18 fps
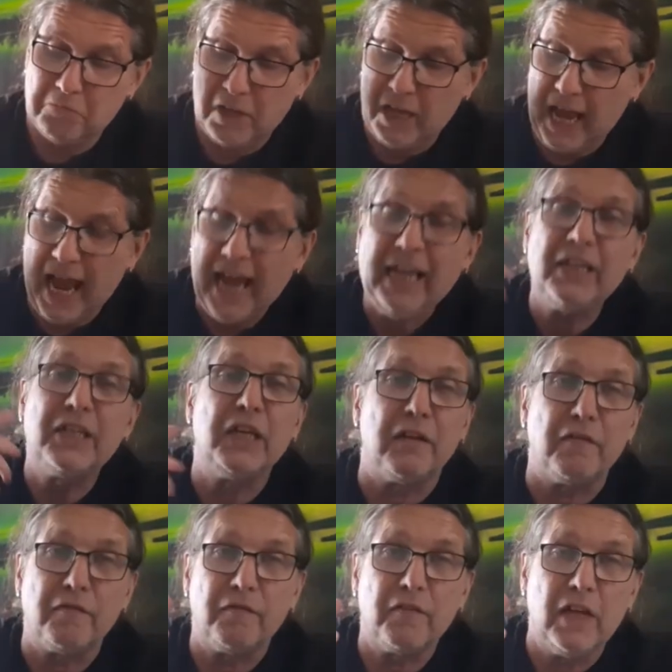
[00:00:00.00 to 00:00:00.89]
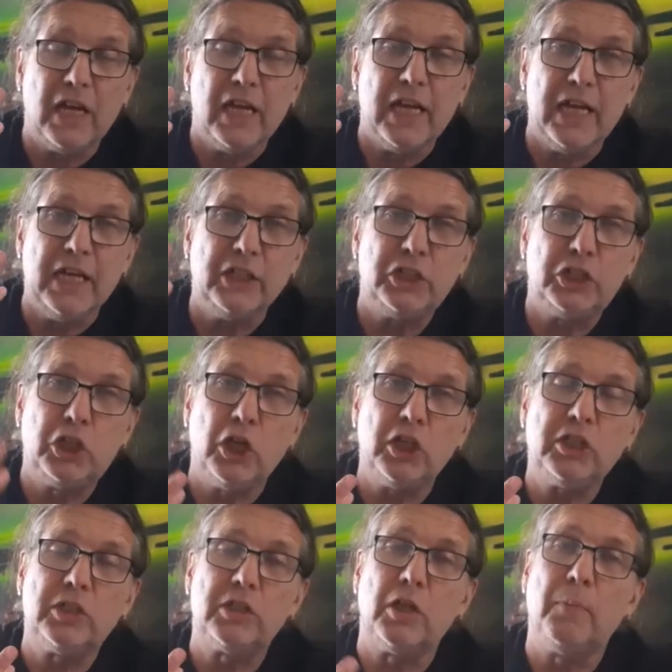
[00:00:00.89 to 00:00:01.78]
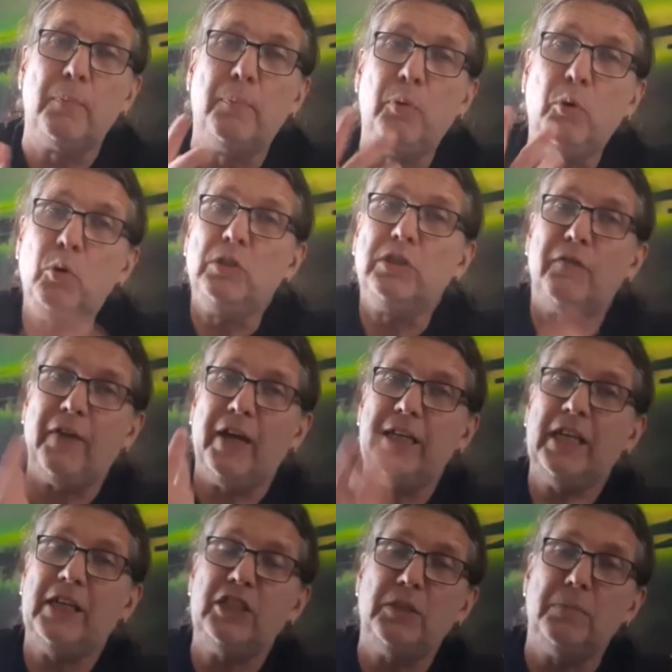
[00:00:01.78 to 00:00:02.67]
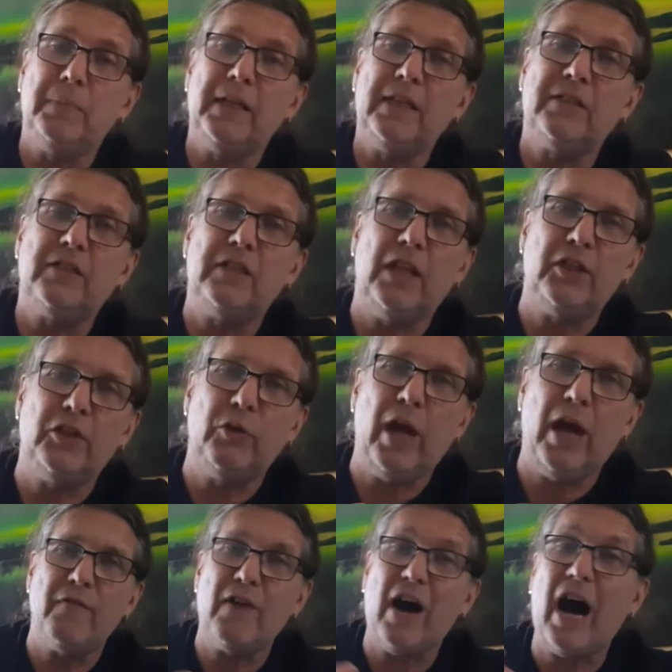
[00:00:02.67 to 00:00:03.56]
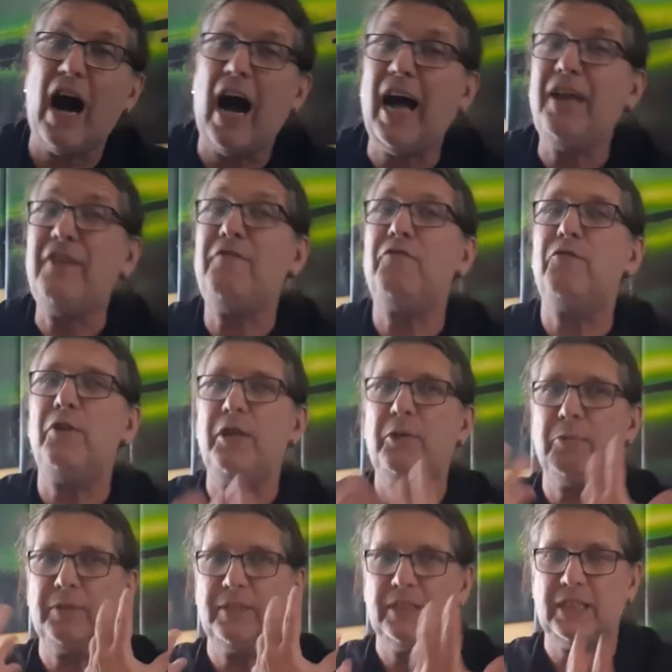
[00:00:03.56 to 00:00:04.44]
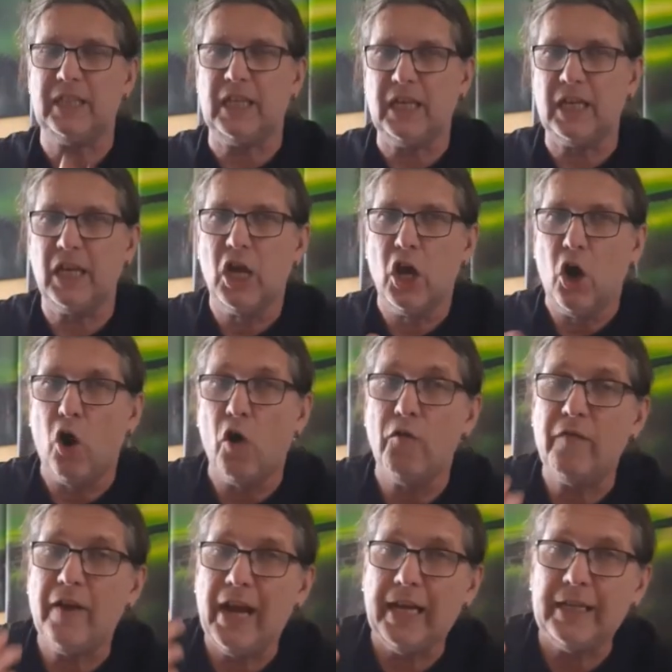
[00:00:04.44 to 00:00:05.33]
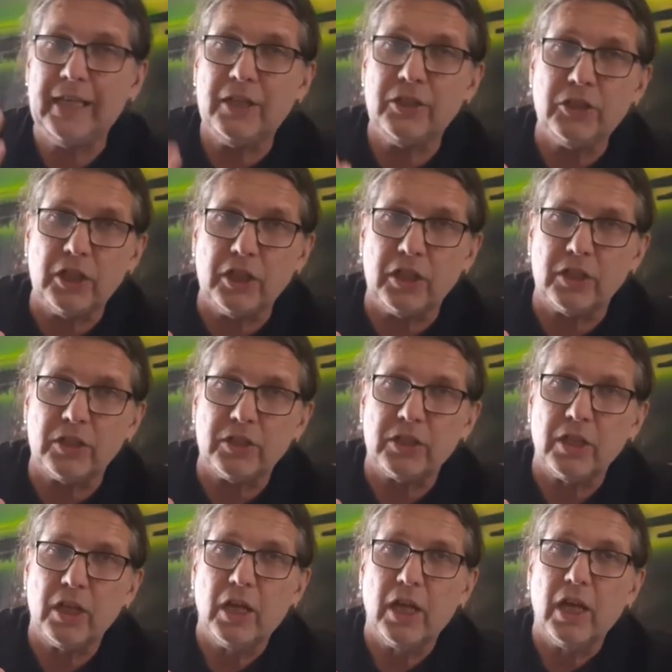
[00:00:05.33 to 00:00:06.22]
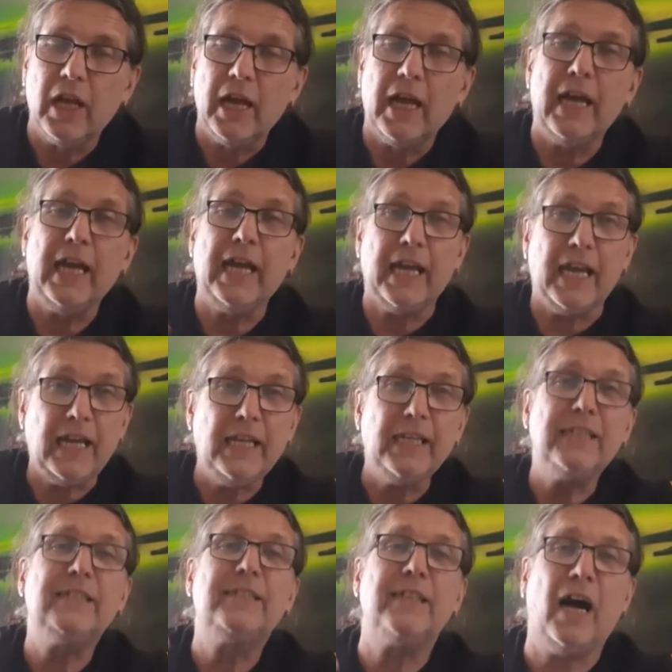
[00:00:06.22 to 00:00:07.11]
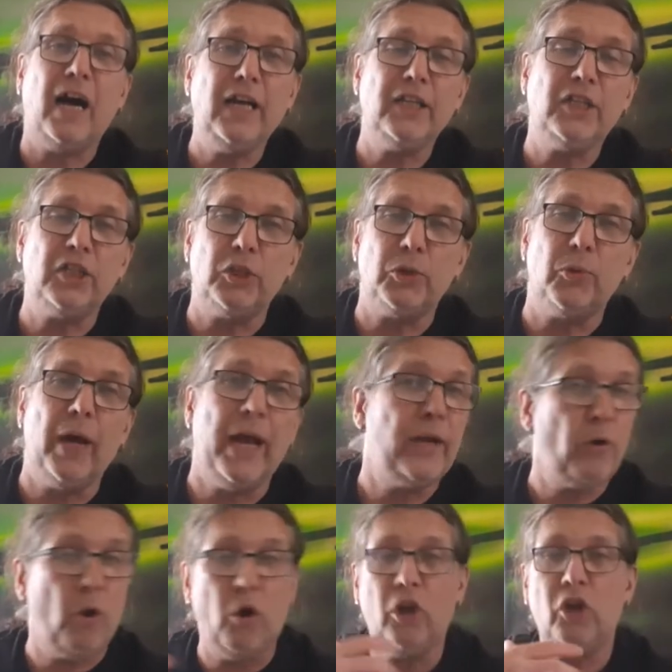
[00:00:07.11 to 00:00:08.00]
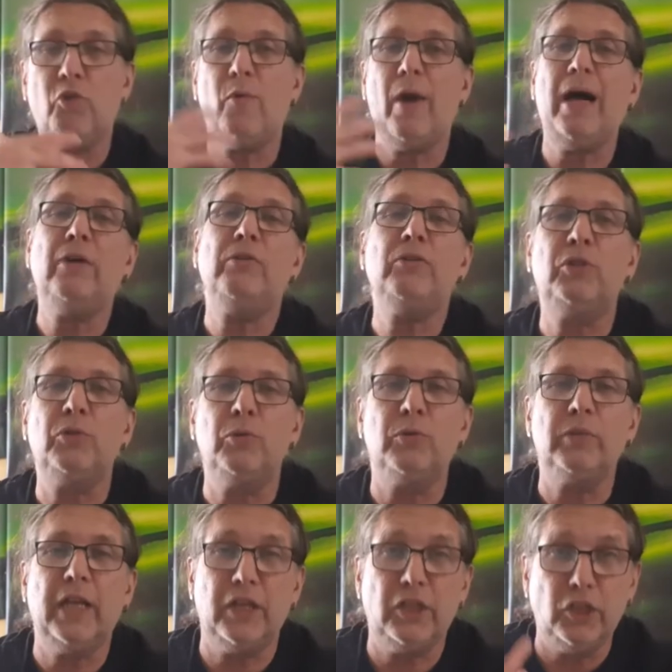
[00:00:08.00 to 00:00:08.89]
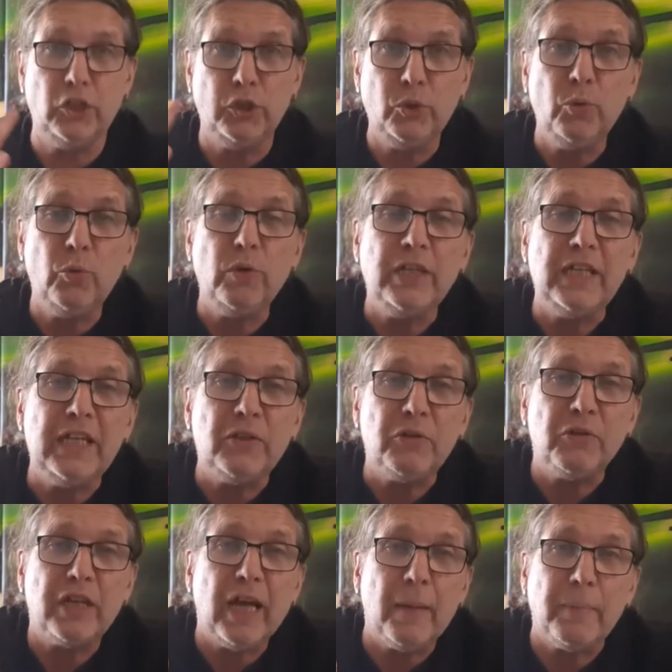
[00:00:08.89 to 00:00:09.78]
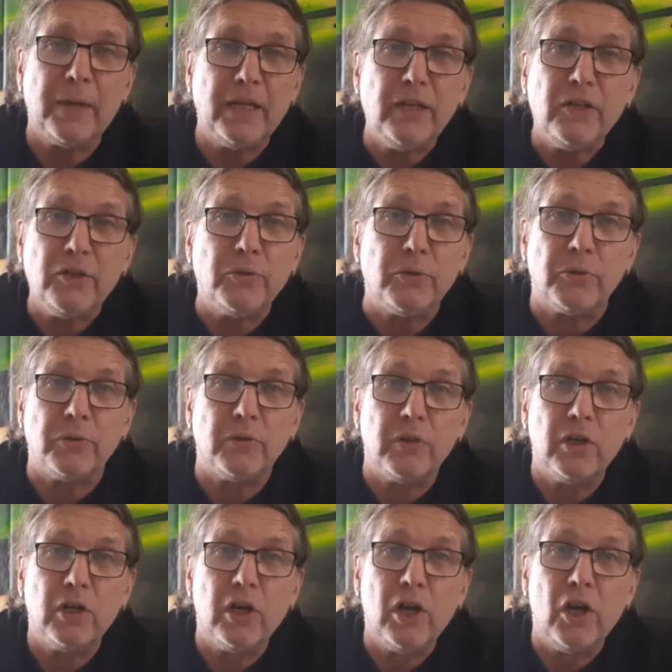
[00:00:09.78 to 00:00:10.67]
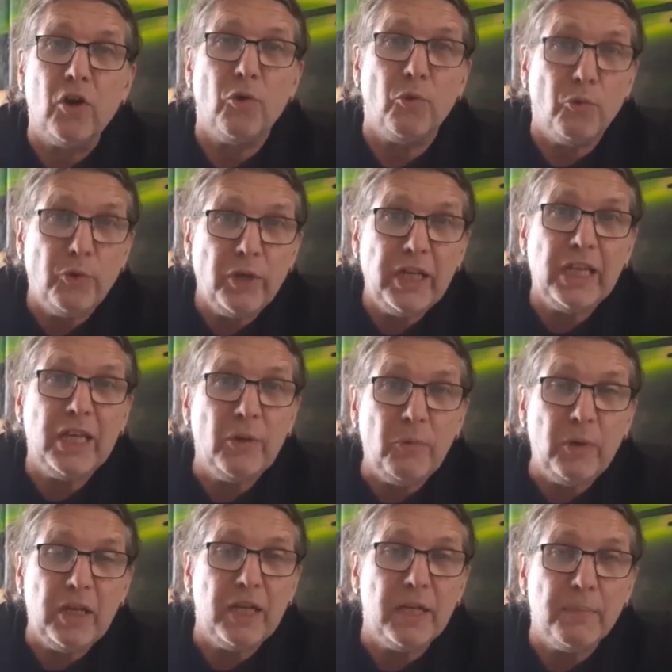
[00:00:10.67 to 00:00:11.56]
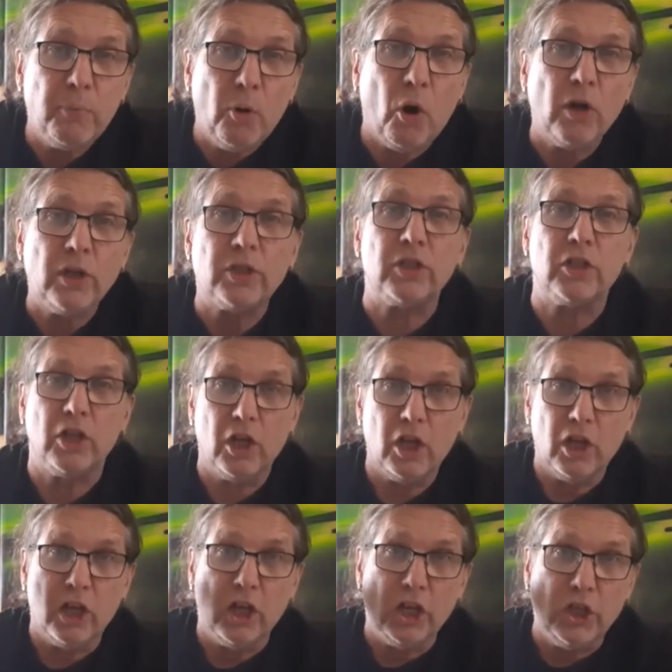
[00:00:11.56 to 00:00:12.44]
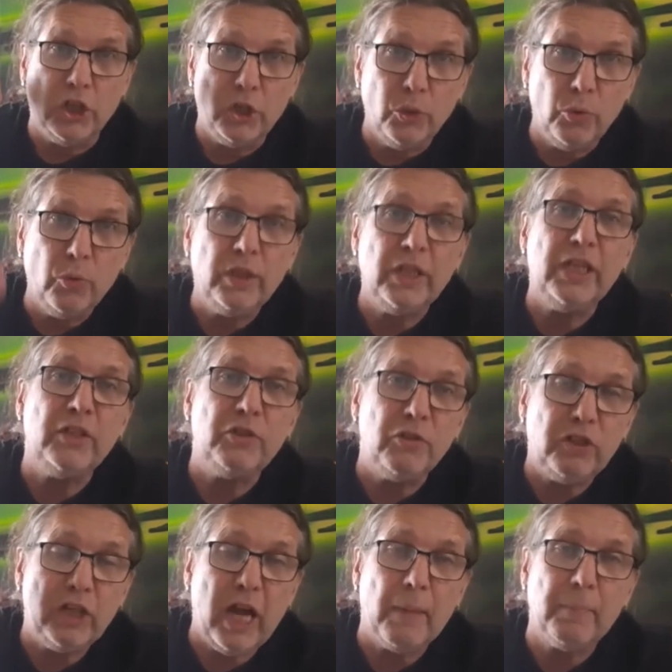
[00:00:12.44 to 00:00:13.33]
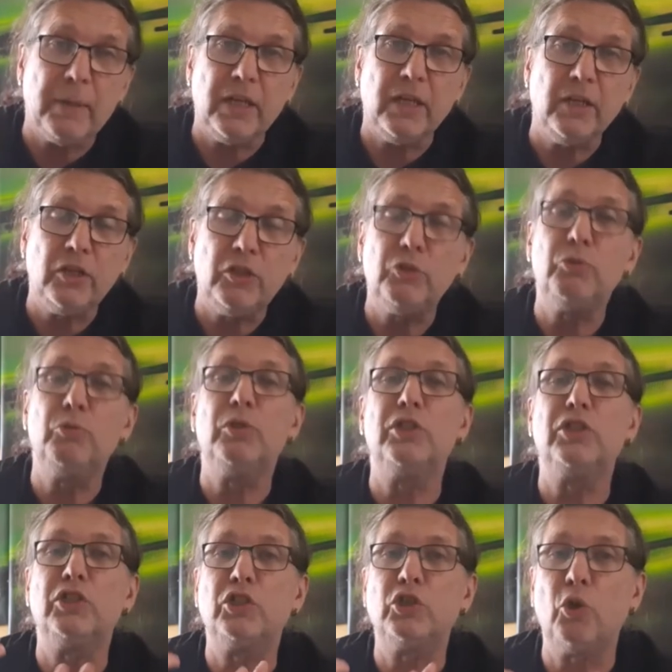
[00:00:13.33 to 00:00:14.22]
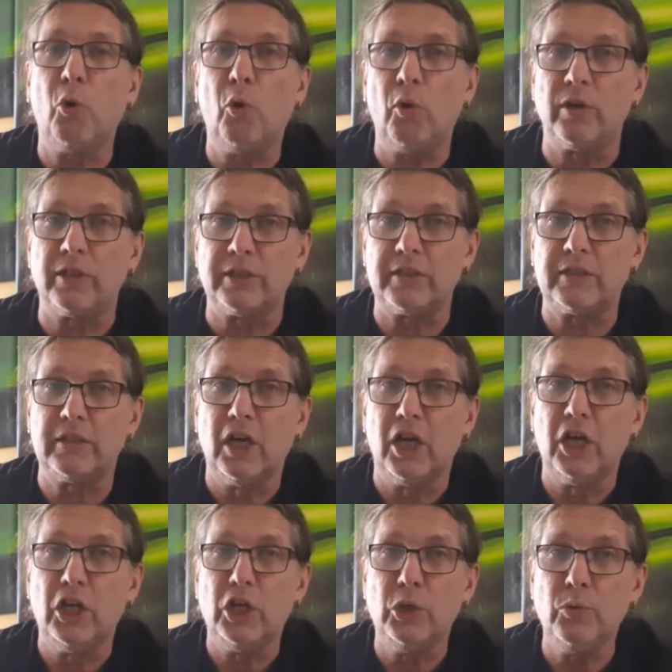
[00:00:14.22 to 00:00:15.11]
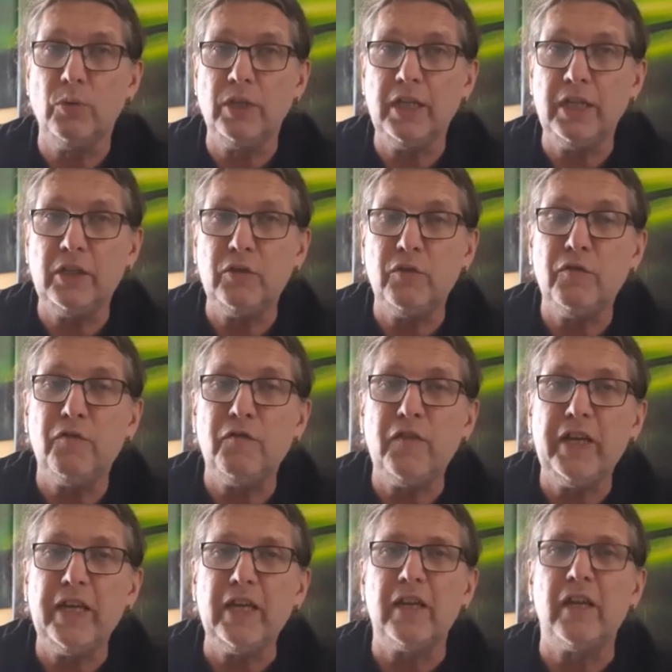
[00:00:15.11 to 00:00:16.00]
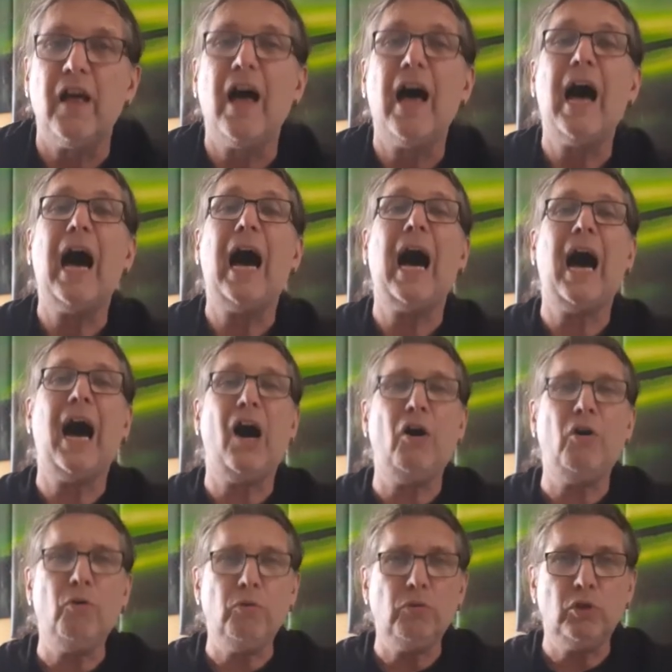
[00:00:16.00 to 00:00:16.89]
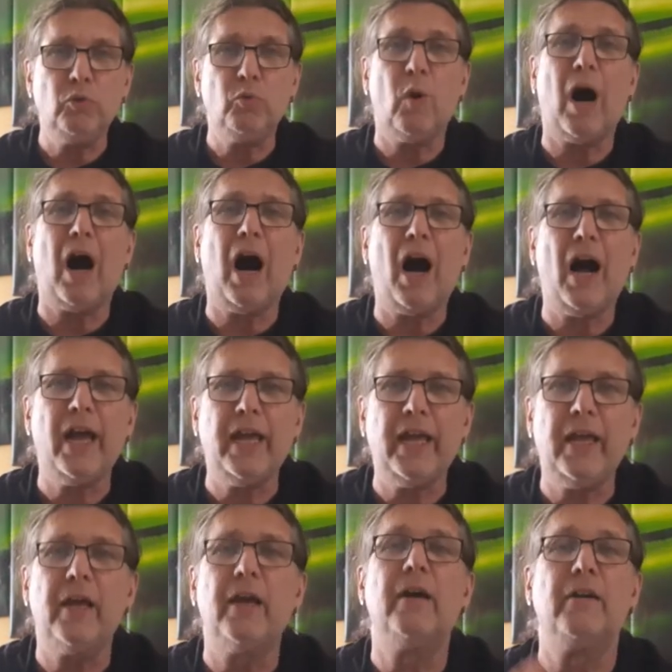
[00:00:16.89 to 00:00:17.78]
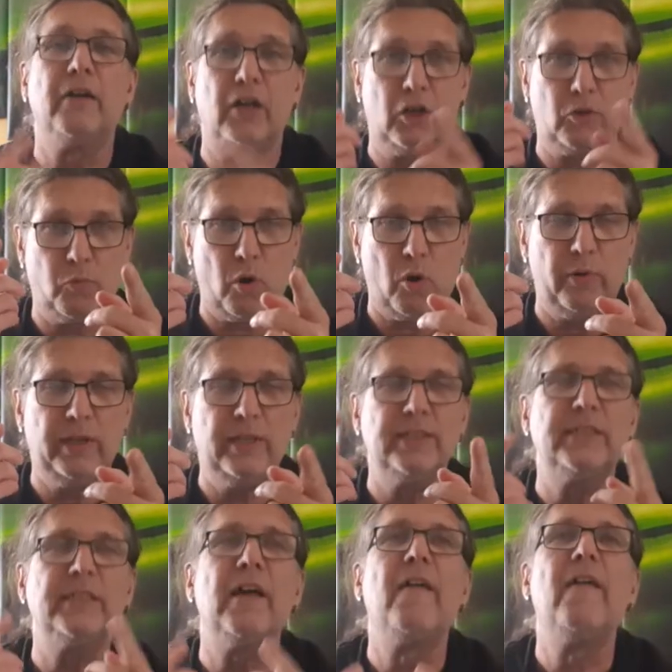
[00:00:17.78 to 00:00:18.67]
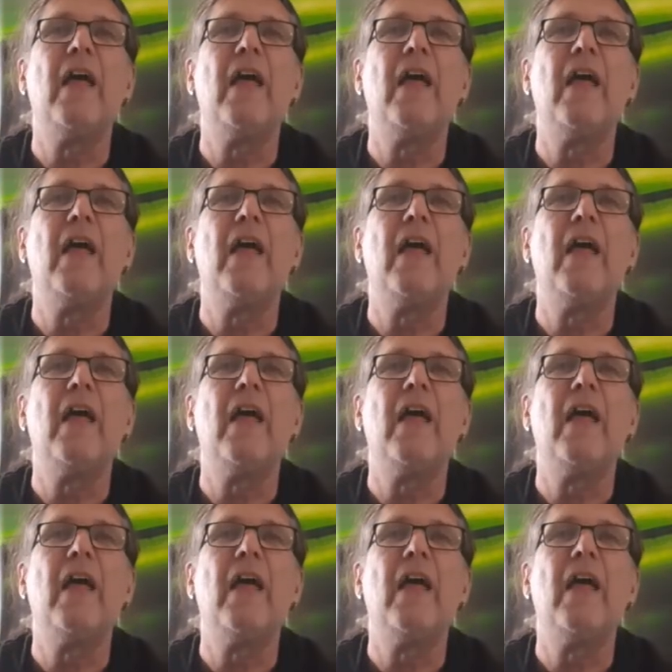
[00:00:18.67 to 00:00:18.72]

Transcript: active, it's just pools of energy means that you a high frequency of energies inside you and all around you that you need to tap into. Really, really important. You need to tap into the source. You need to feel how do I, Aquarians,